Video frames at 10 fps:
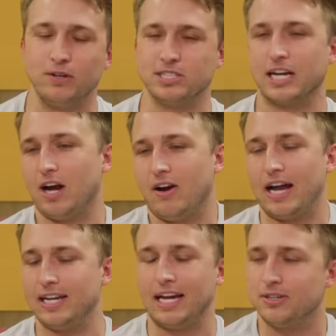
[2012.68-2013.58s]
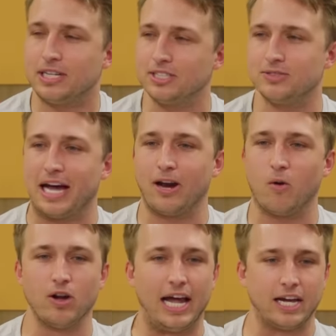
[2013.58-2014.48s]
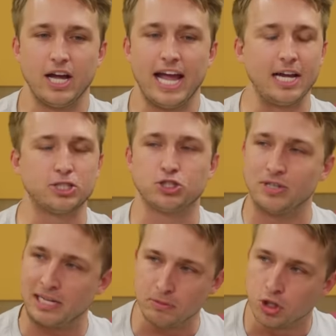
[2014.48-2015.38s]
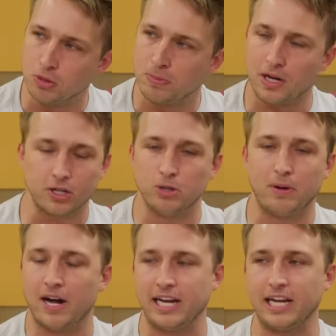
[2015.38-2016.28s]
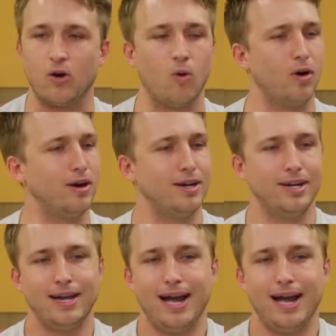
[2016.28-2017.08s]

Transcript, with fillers: food. It's like, all right, yeah, you can do that. Or like extreme couponing, or